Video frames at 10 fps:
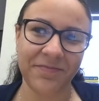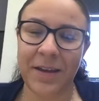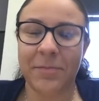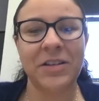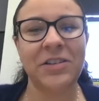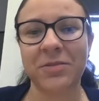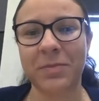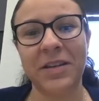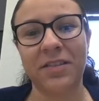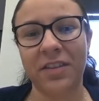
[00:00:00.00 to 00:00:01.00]
that might just
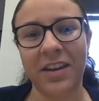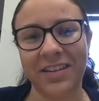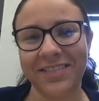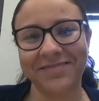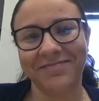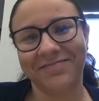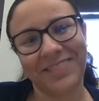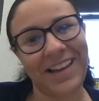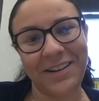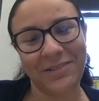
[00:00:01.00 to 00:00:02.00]
be a thing.
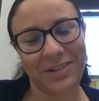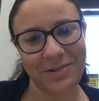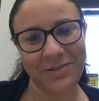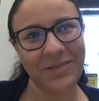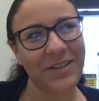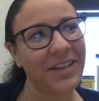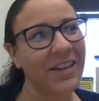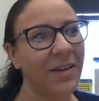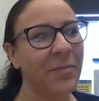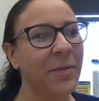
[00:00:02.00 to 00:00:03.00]
I don't know.
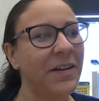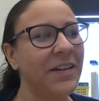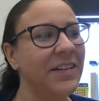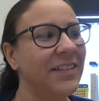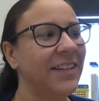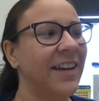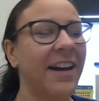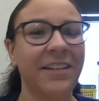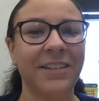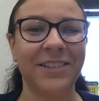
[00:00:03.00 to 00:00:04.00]
But they
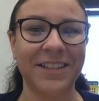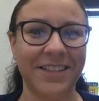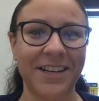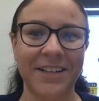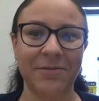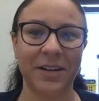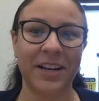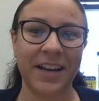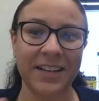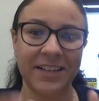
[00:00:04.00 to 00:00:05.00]
got a little excited when
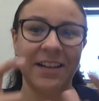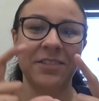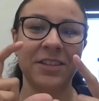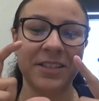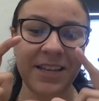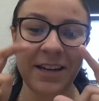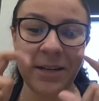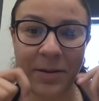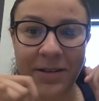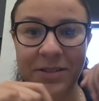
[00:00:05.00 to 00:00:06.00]
I handed out the
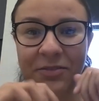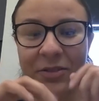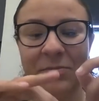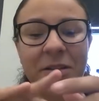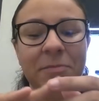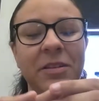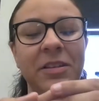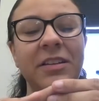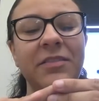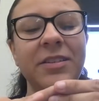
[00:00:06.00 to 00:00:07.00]
teddy bears for
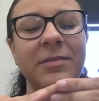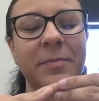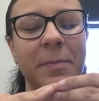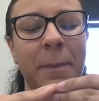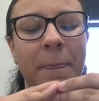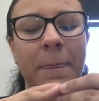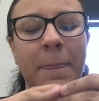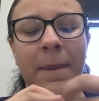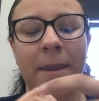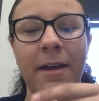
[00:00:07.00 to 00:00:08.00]
manipulatives.
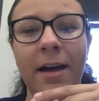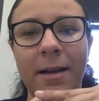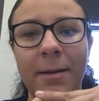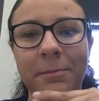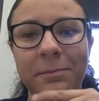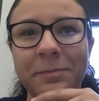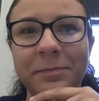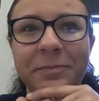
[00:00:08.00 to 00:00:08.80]
Um,